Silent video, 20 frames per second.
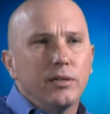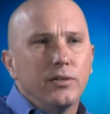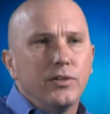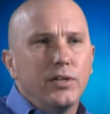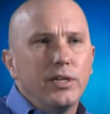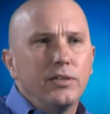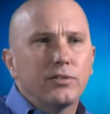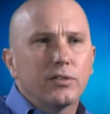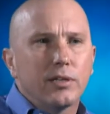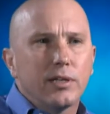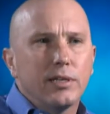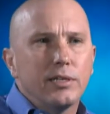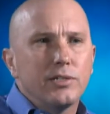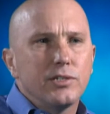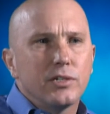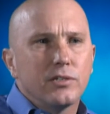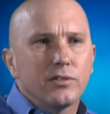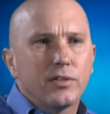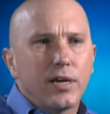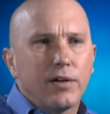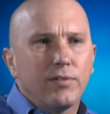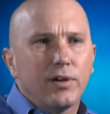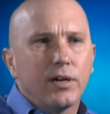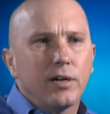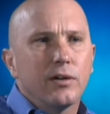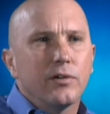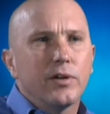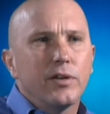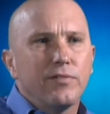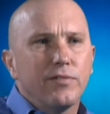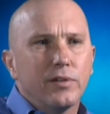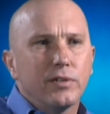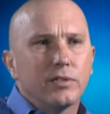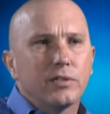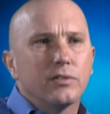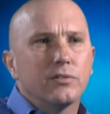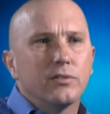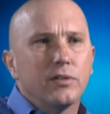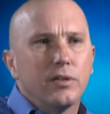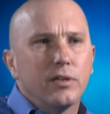diesel engines have higher
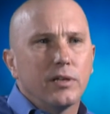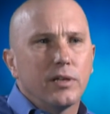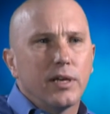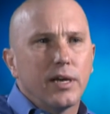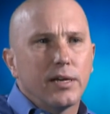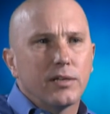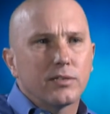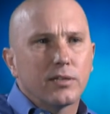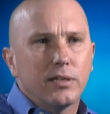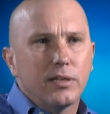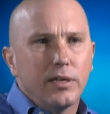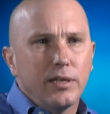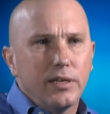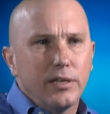efficiency than gasoline